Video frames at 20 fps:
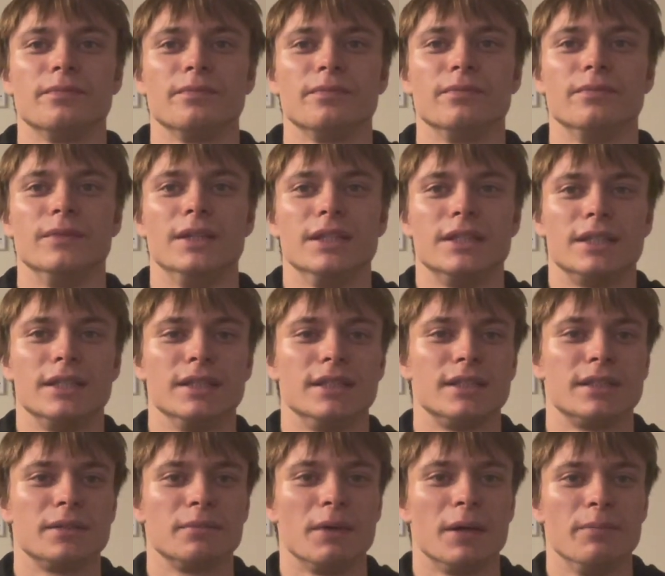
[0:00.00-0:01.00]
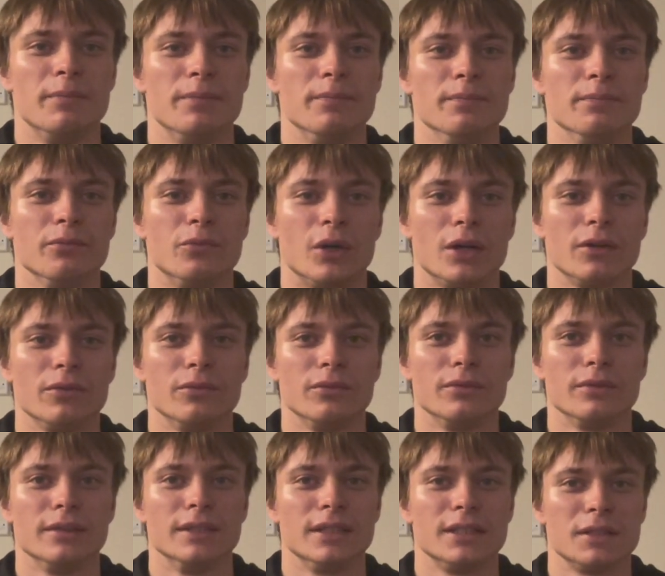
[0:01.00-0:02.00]
This is
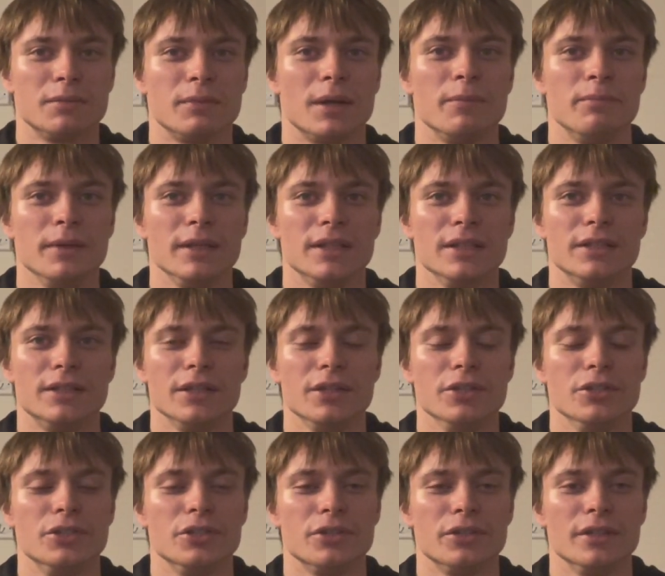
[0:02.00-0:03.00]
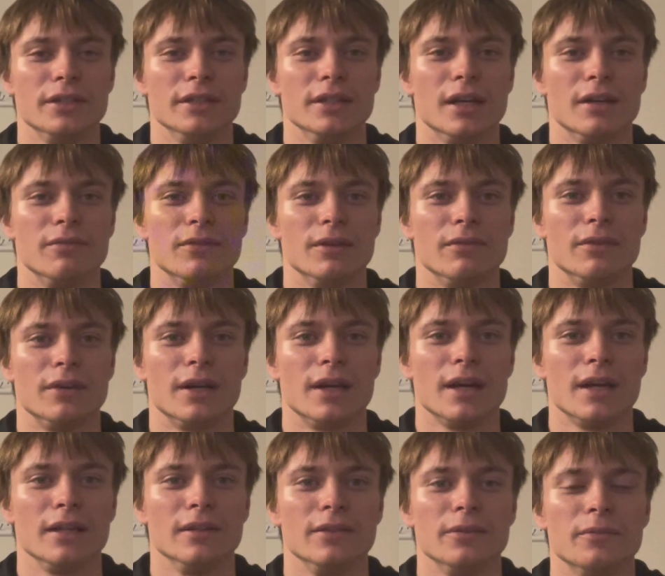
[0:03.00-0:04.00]
my biggest injury I've ever
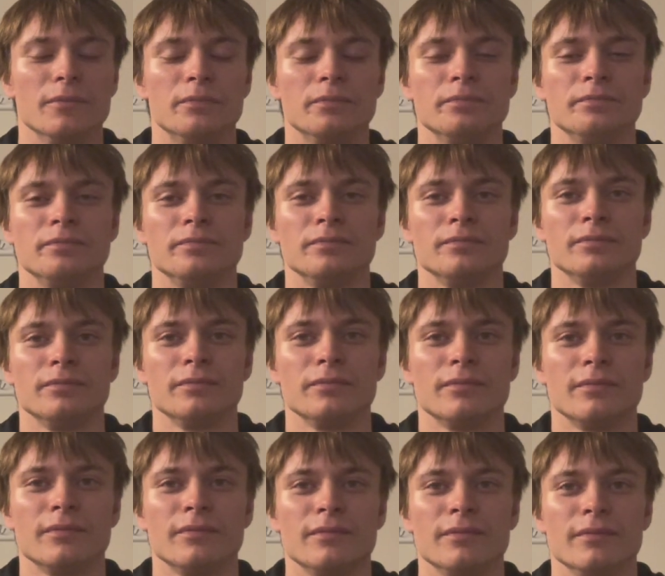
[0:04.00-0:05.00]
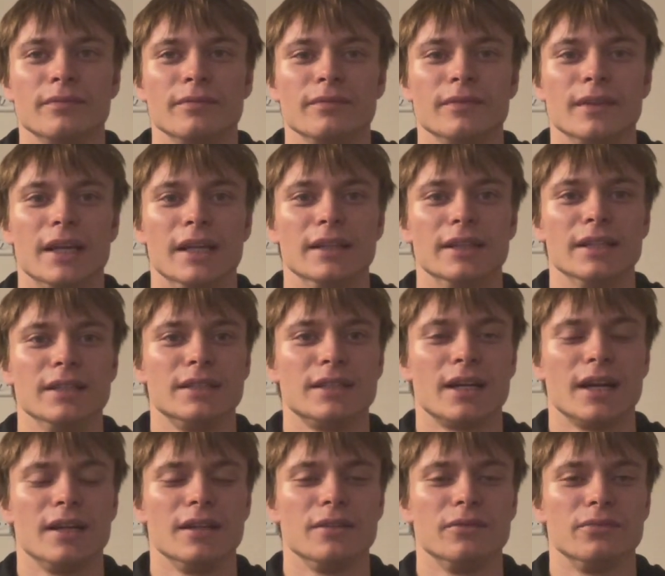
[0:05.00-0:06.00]
had, and this
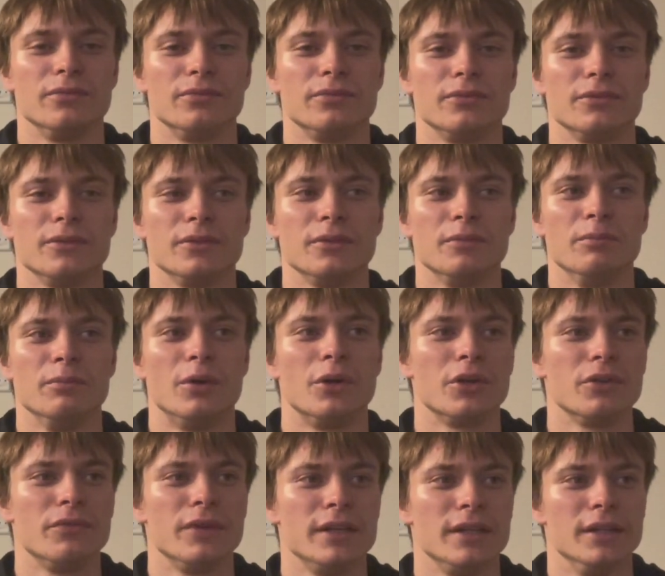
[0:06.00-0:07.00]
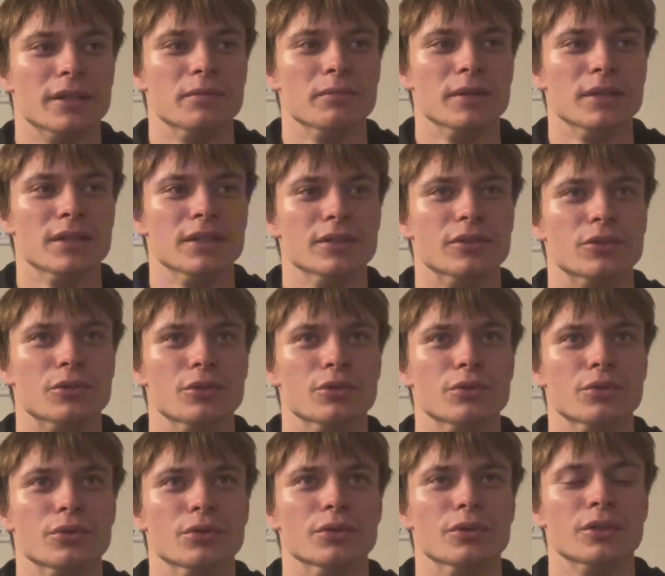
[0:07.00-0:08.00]
kind of motivated me
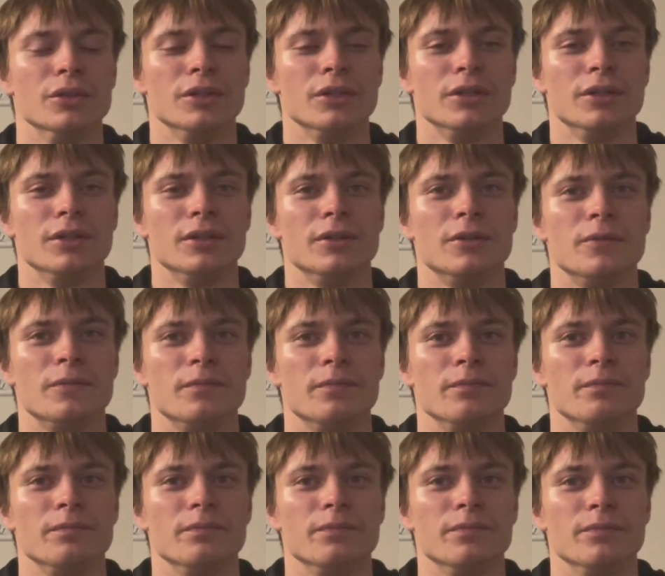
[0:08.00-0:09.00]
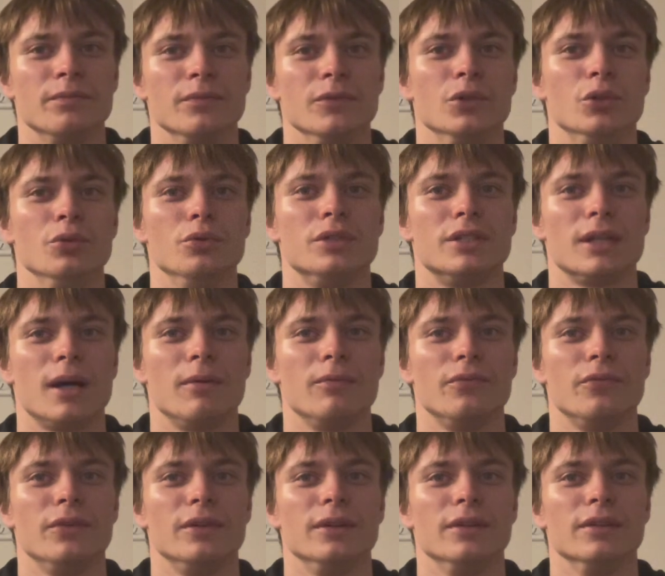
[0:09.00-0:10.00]
to do
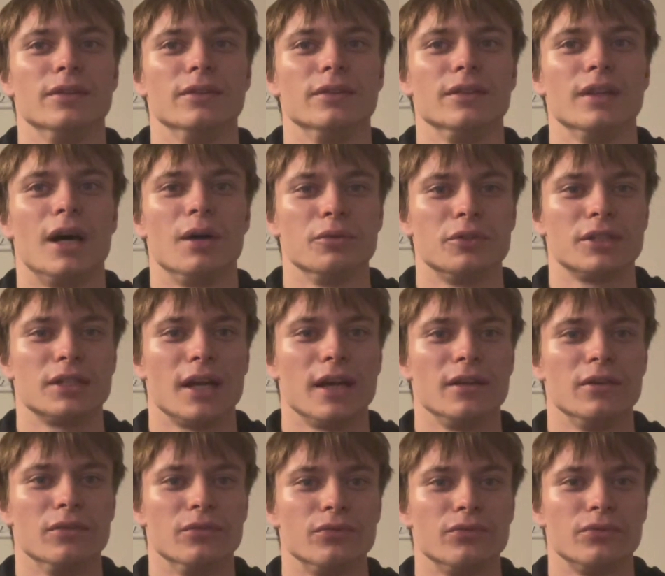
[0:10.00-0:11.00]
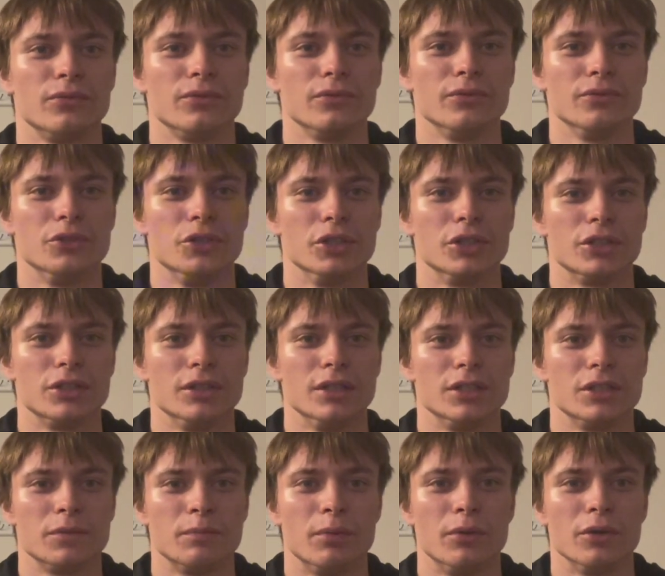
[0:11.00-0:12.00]
something outside of just the
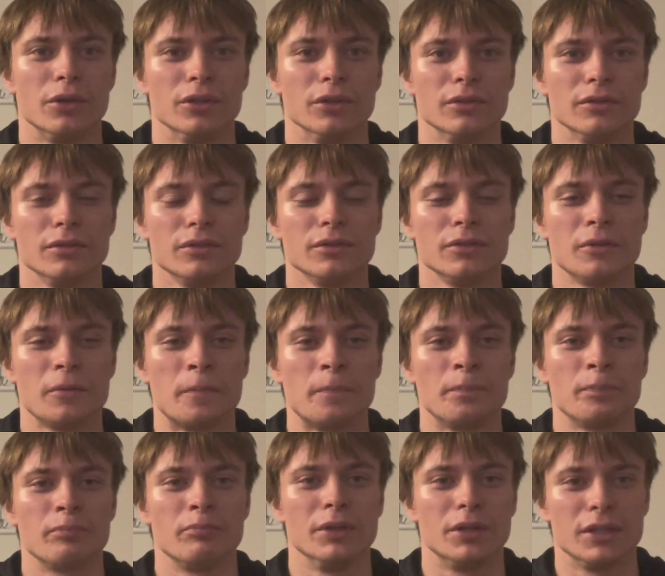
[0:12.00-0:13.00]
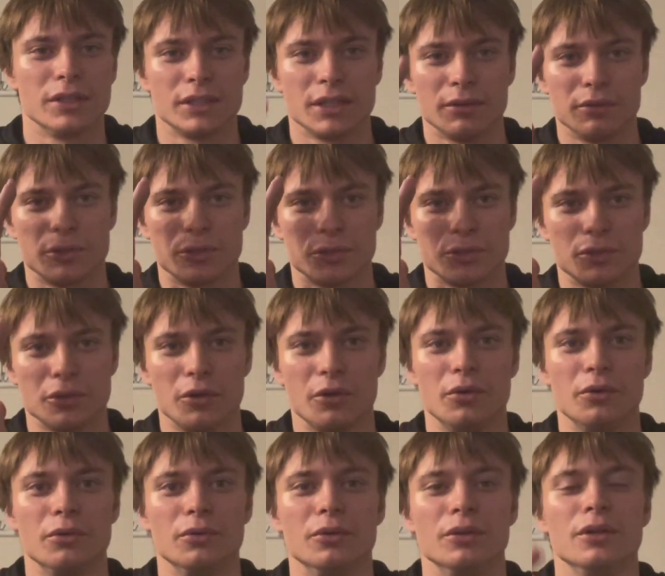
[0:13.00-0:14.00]
sport, because I was
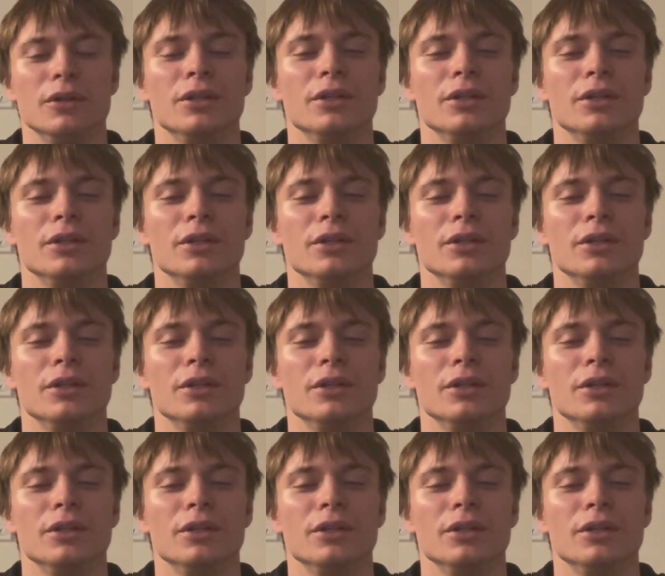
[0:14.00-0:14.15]
so